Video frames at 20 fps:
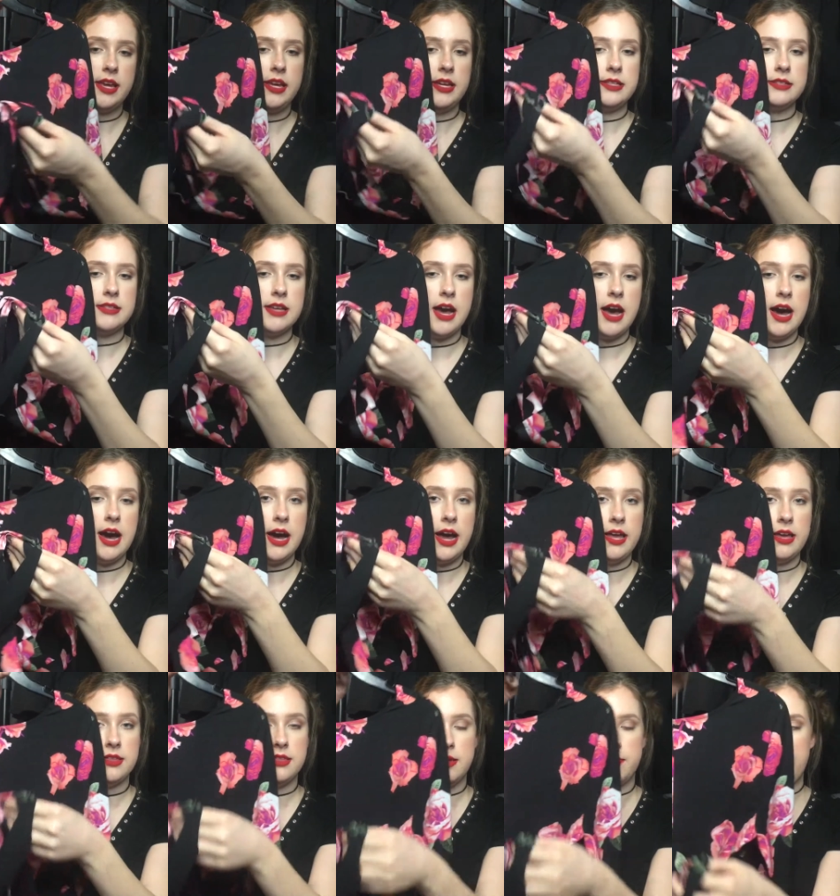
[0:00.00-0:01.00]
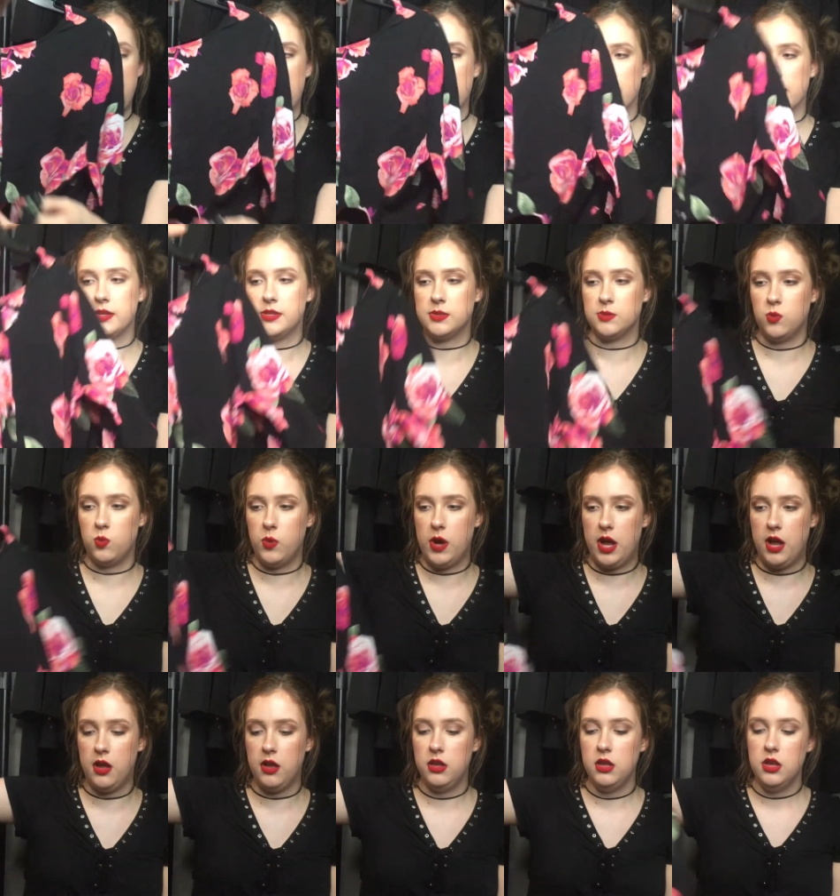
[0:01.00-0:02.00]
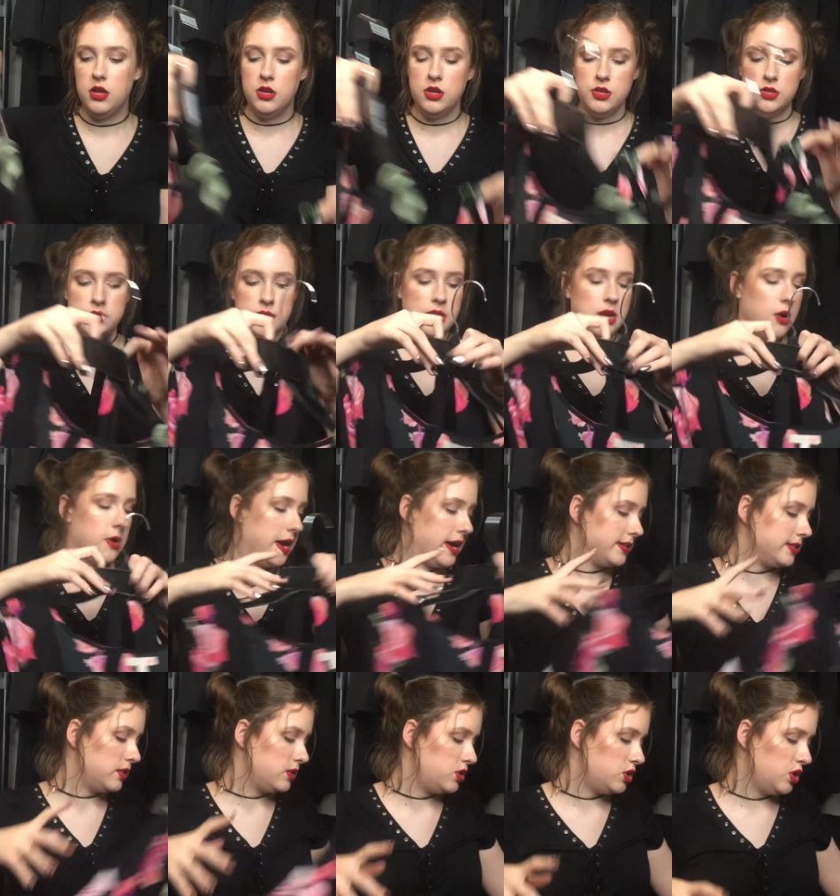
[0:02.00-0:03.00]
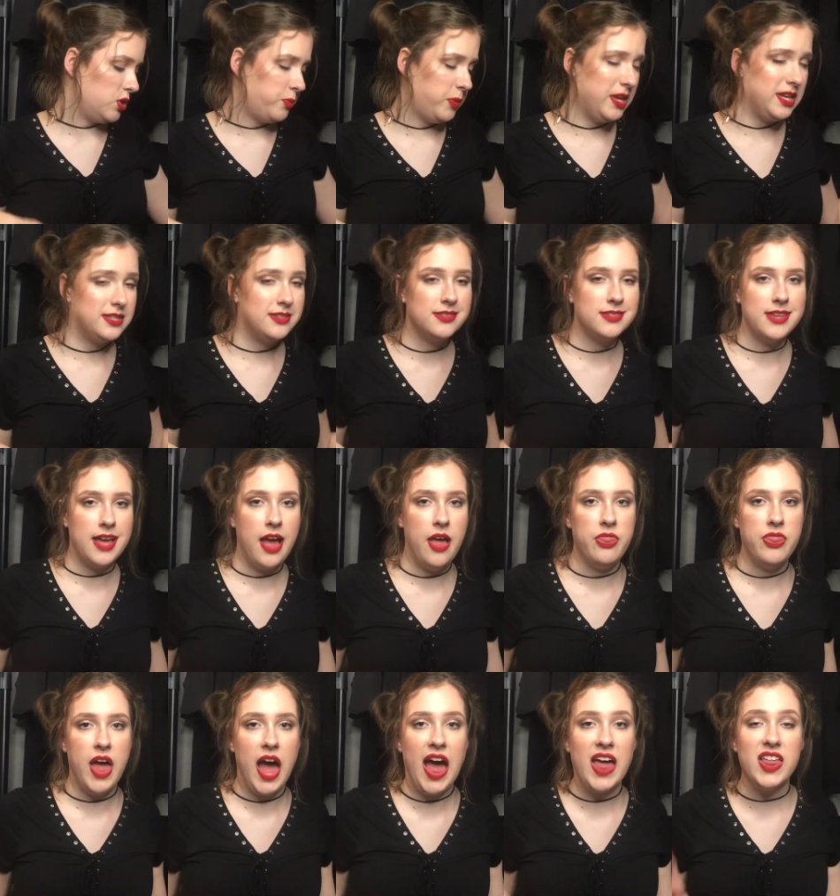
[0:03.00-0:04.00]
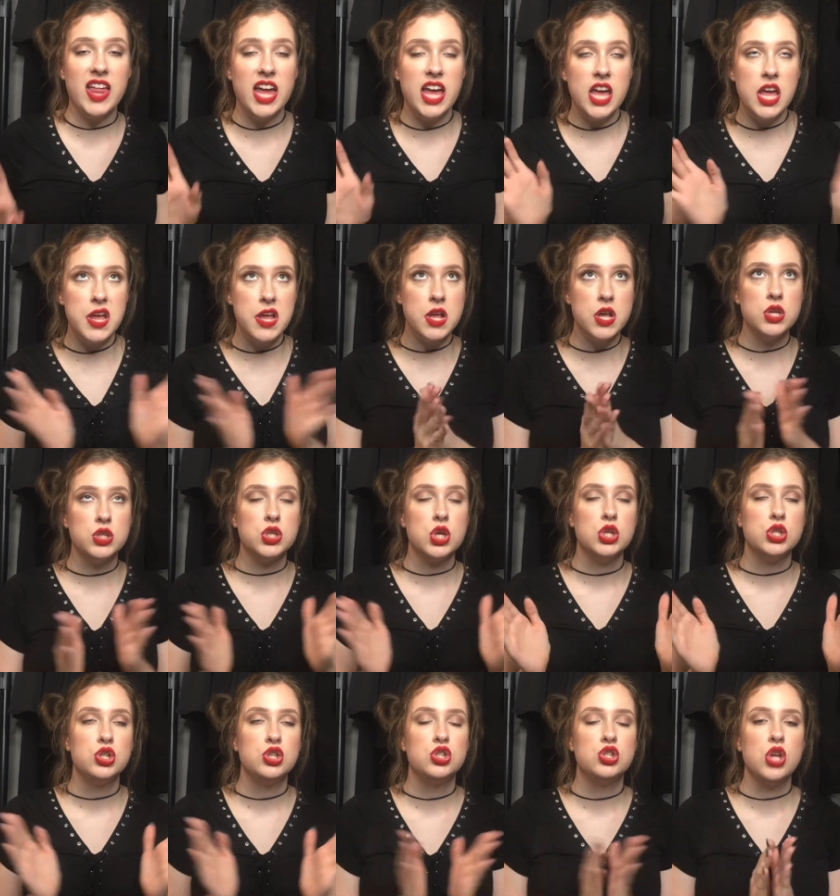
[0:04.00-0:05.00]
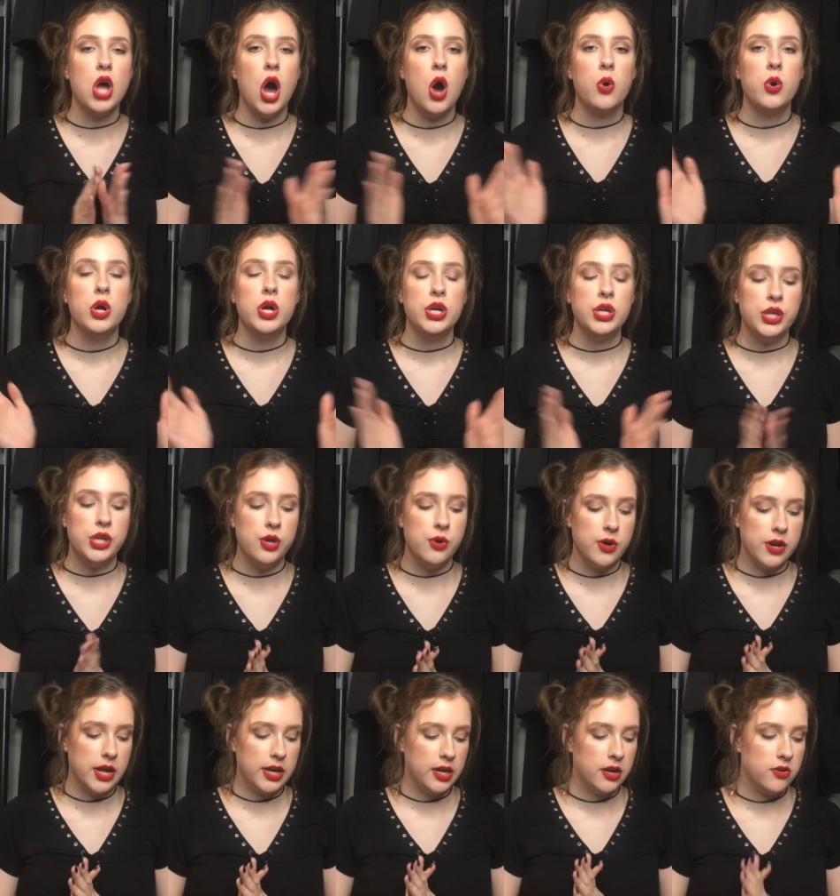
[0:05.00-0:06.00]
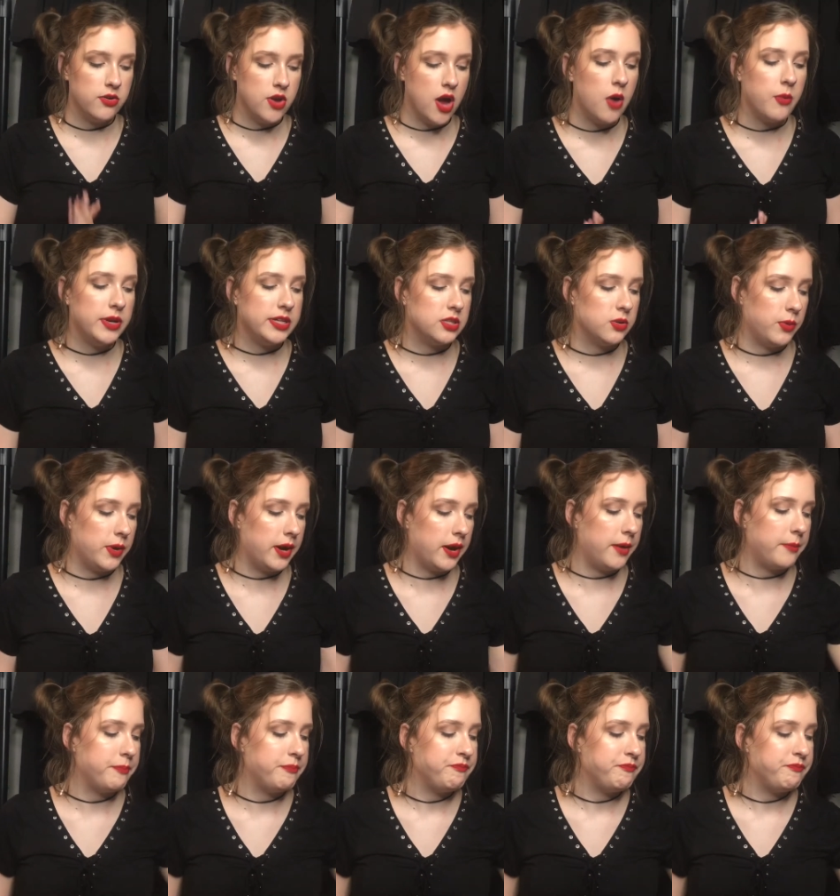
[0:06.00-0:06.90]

a tie in the back as well. So as a two piece set, that is so cute and I cannot wait to wear it.